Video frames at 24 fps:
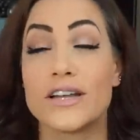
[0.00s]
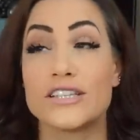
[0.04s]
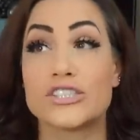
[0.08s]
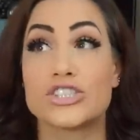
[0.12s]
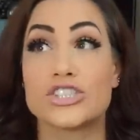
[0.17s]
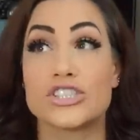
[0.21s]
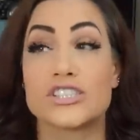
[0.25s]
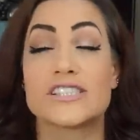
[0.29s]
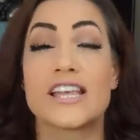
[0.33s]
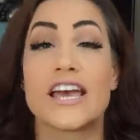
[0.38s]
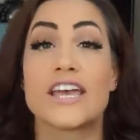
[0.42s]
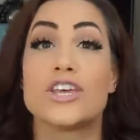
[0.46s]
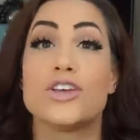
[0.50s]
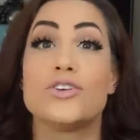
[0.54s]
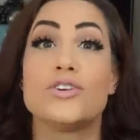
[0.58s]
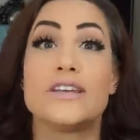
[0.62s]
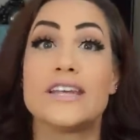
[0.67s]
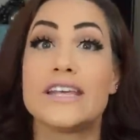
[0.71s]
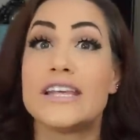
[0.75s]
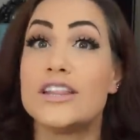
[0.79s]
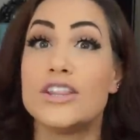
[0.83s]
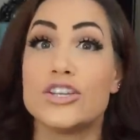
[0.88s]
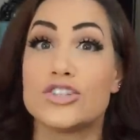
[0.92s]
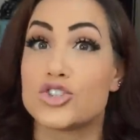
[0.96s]
It's just that you
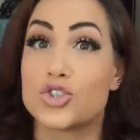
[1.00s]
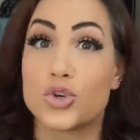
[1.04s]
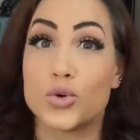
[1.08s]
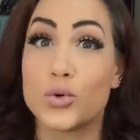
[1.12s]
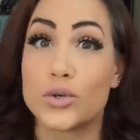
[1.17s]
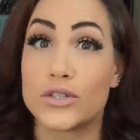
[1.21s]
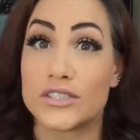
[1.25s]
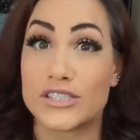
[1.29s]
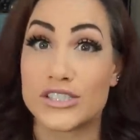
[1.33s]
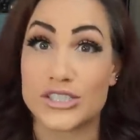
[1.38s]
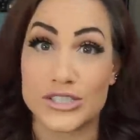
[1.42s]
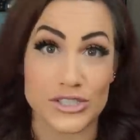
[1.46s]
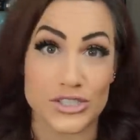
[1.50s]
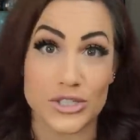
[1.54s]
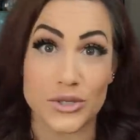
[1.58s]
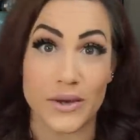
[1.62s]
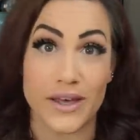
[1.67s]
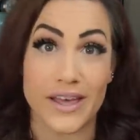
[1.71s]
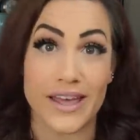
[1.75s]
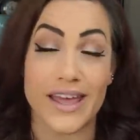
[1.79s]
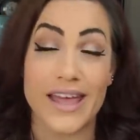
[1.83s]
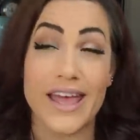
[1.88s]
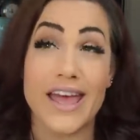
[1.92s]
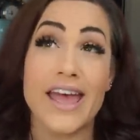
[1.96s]
need the tools to do
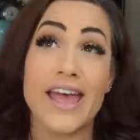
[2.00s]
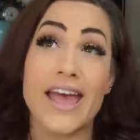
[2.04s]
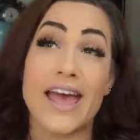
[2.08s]
it.